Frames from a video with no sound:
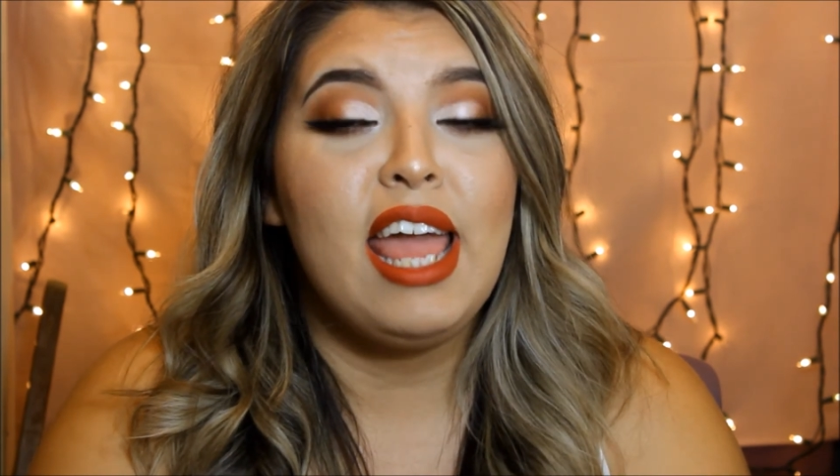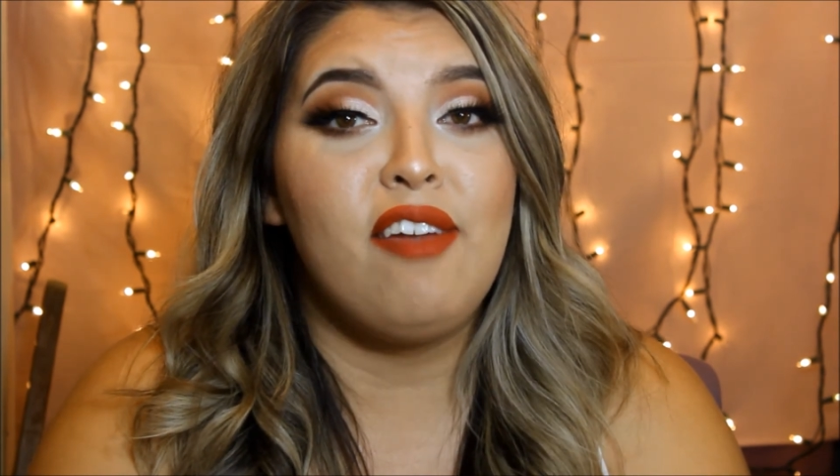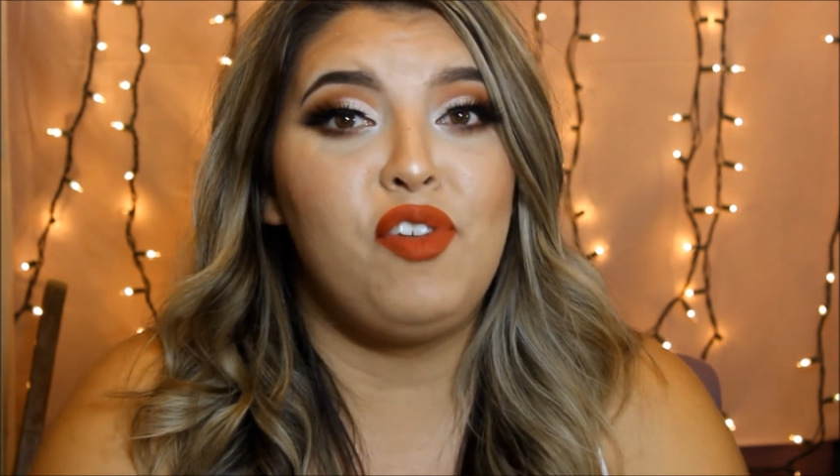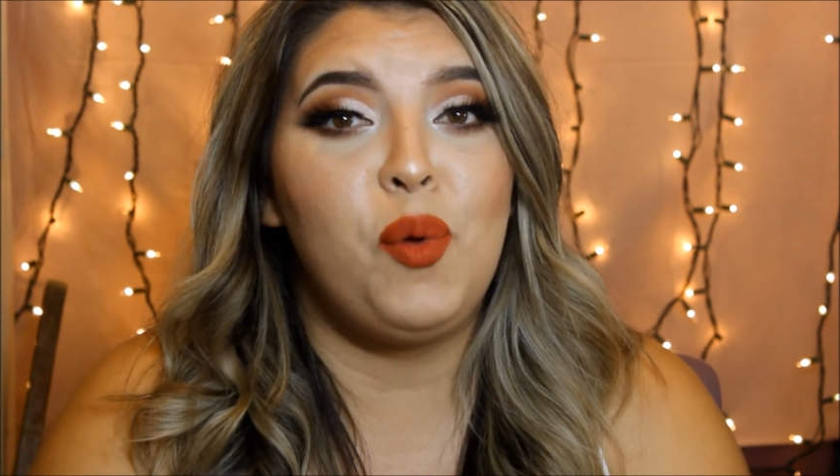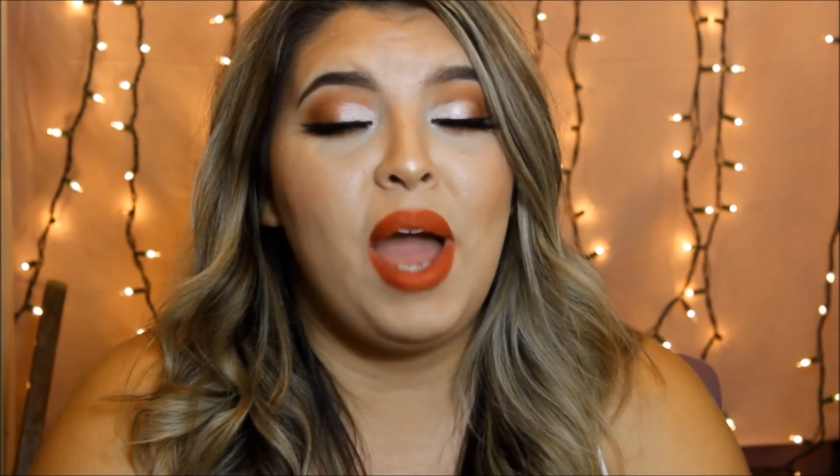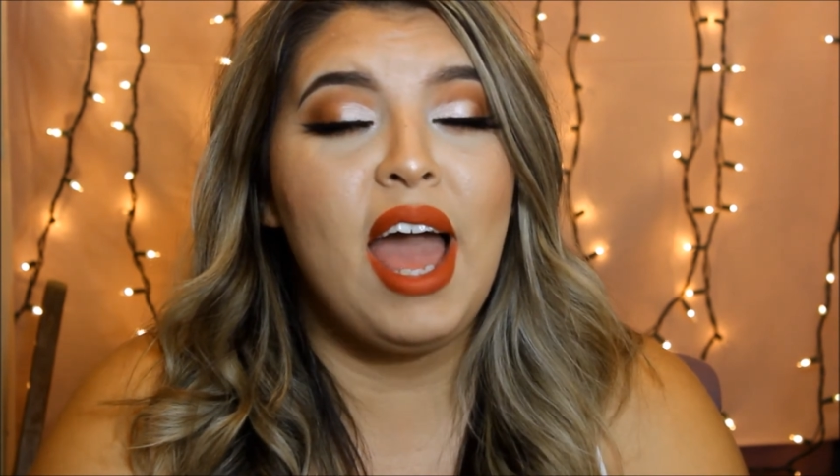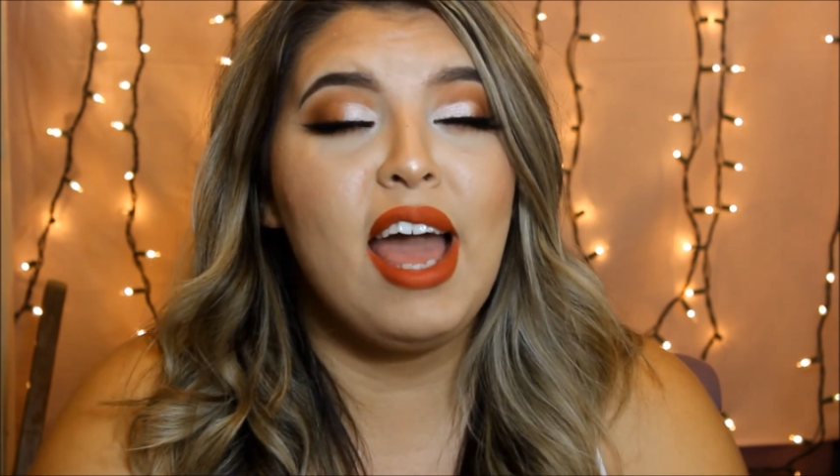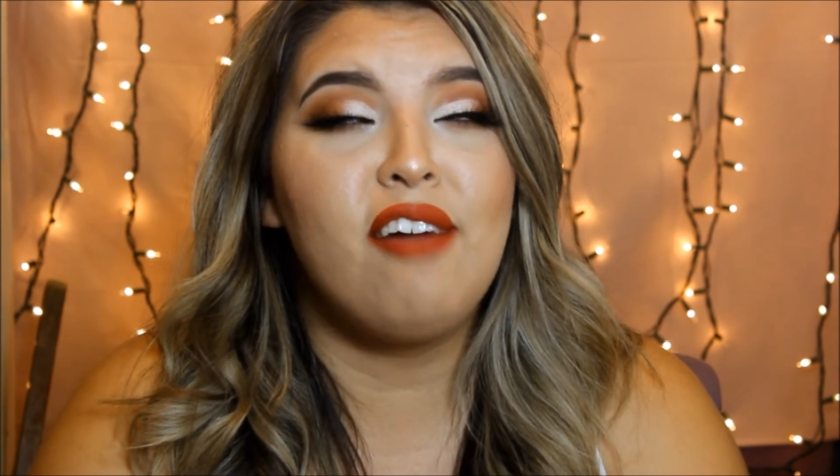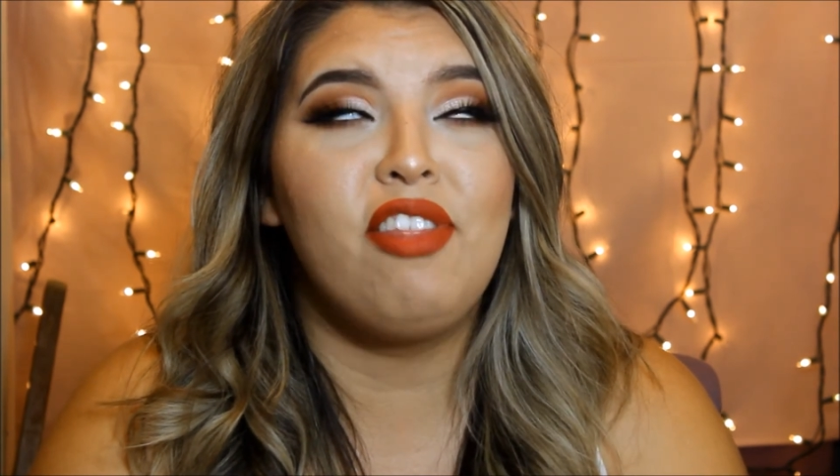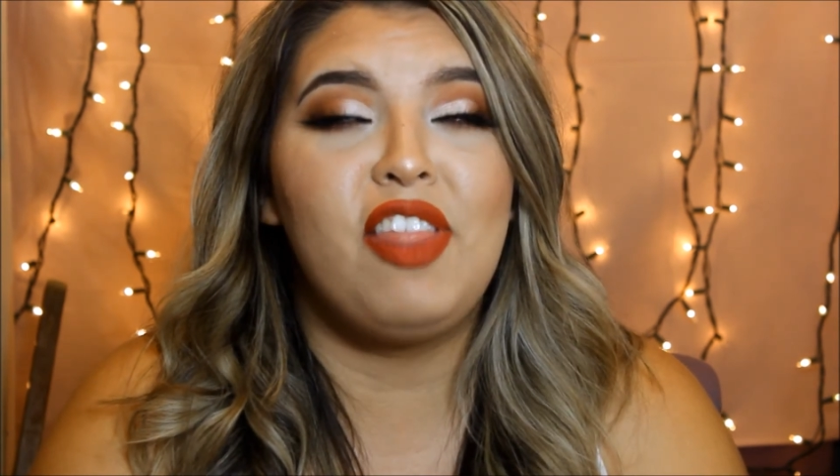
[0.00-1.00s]
If you
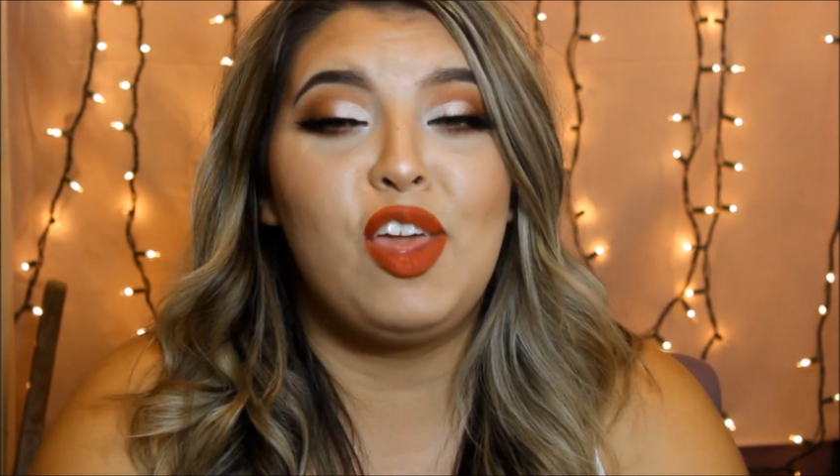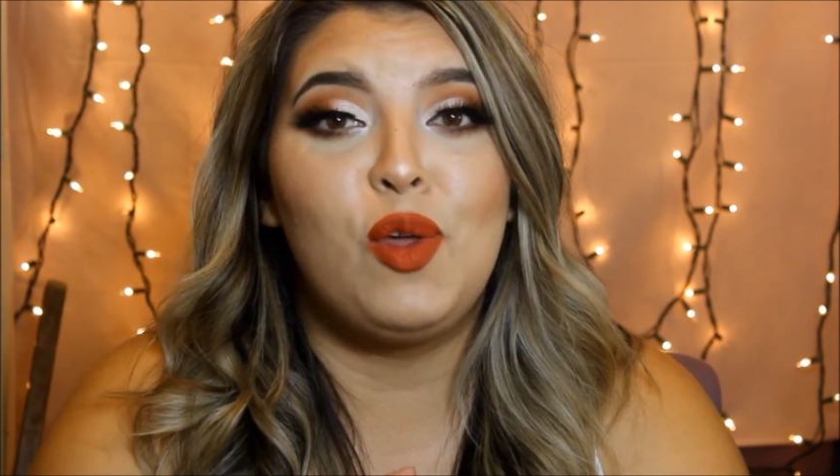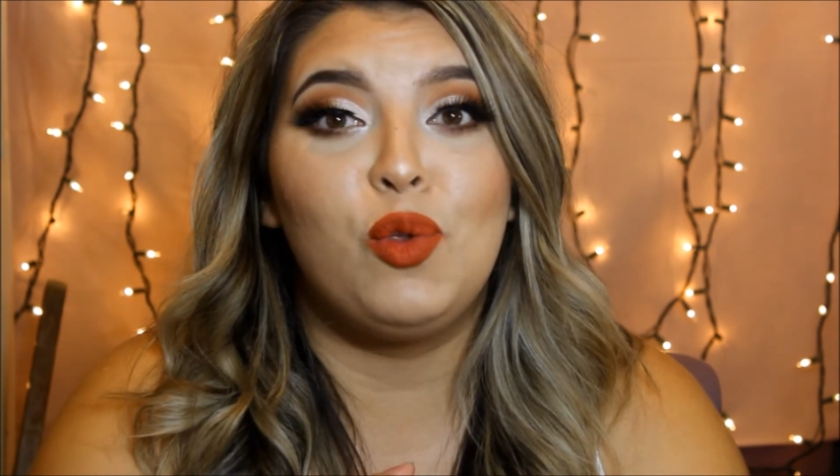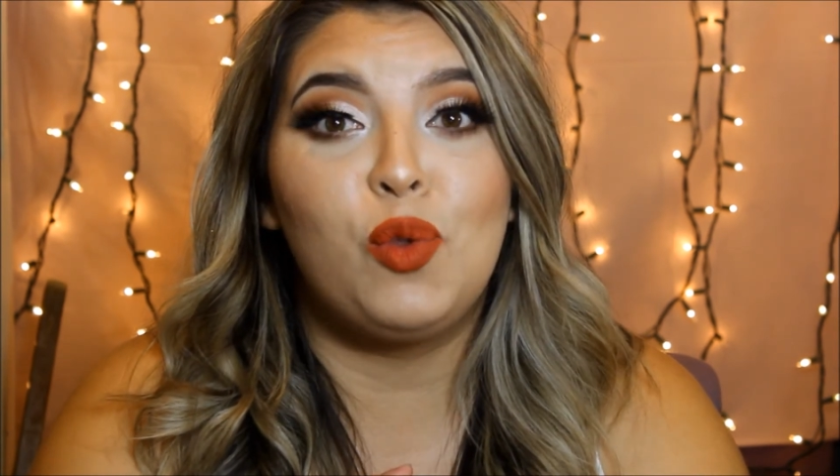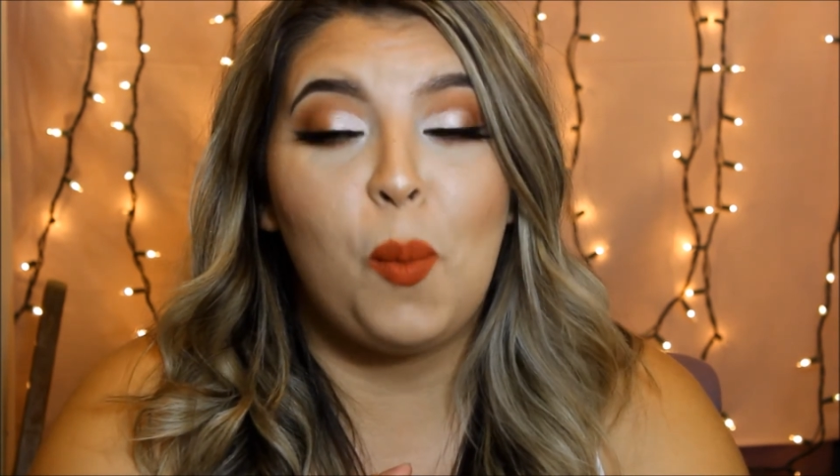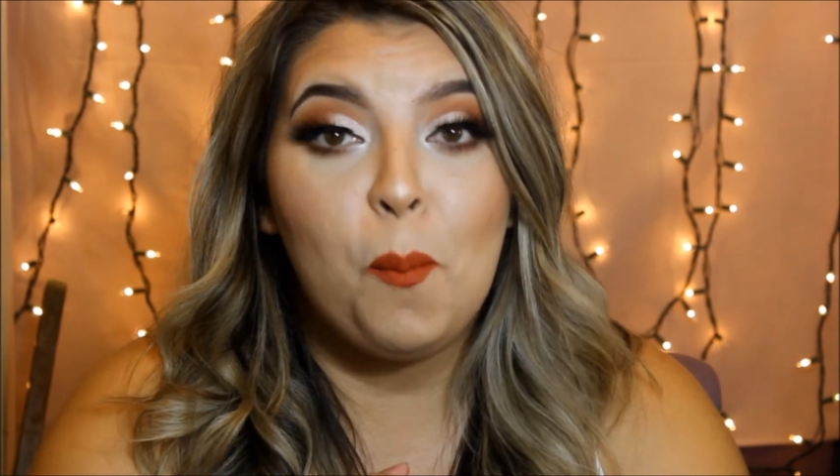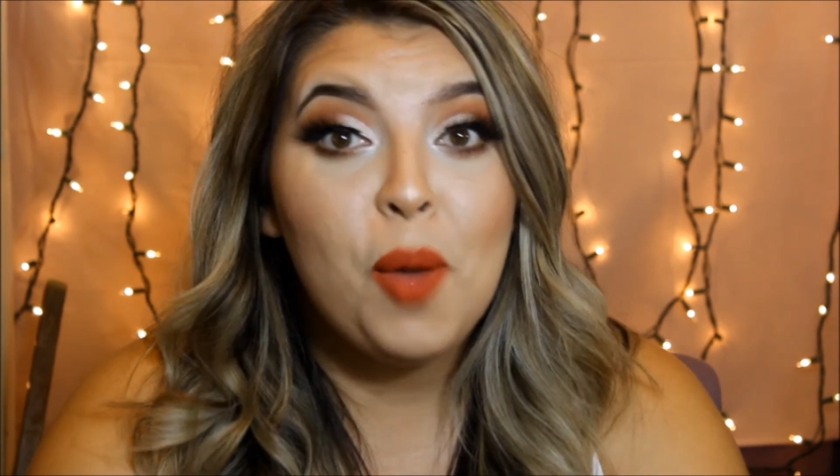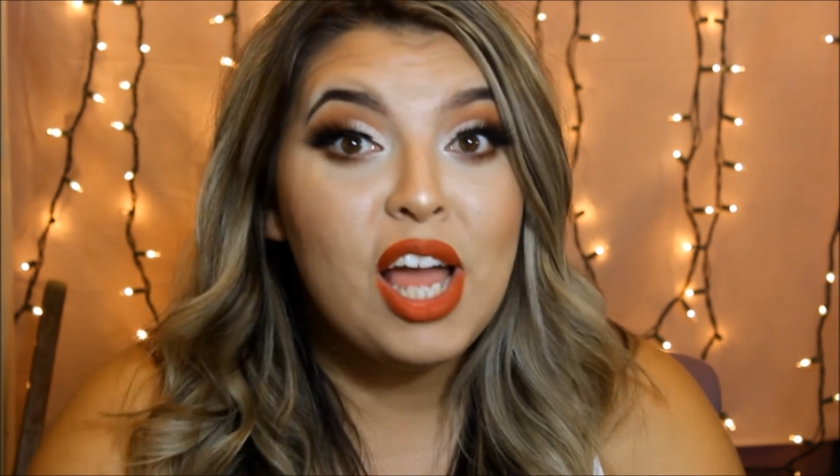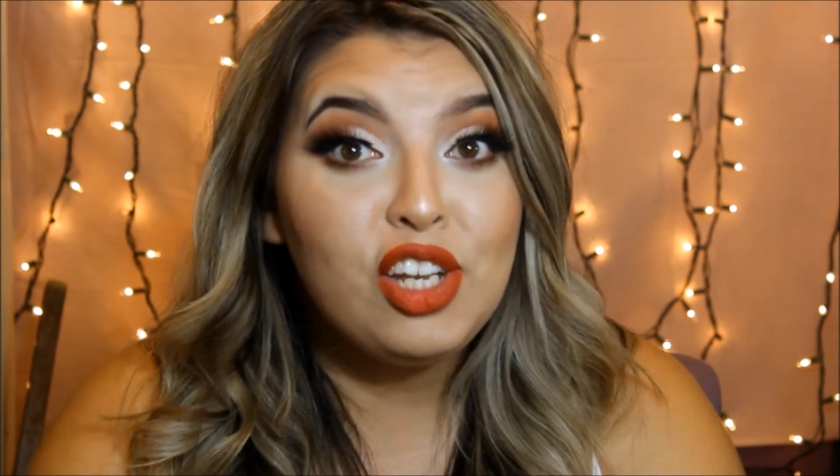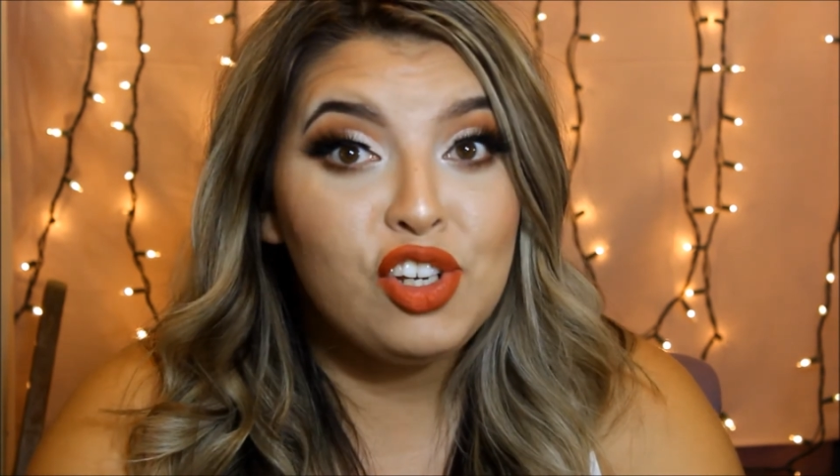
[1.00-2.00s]
have, thank you so
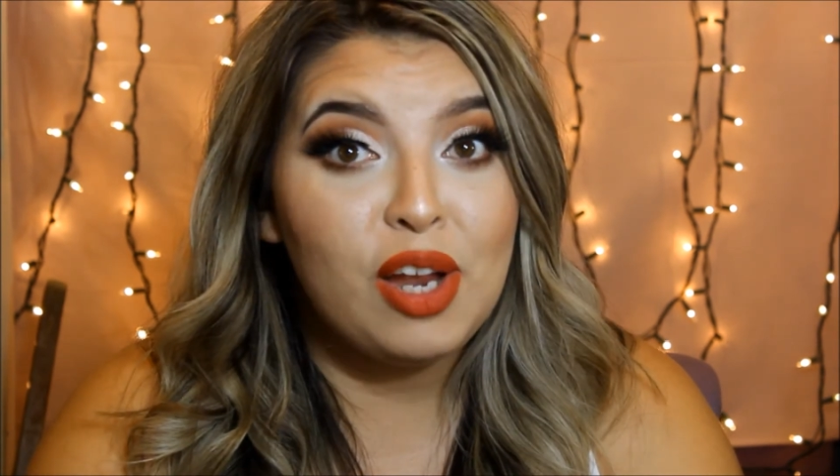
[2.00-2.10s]
much.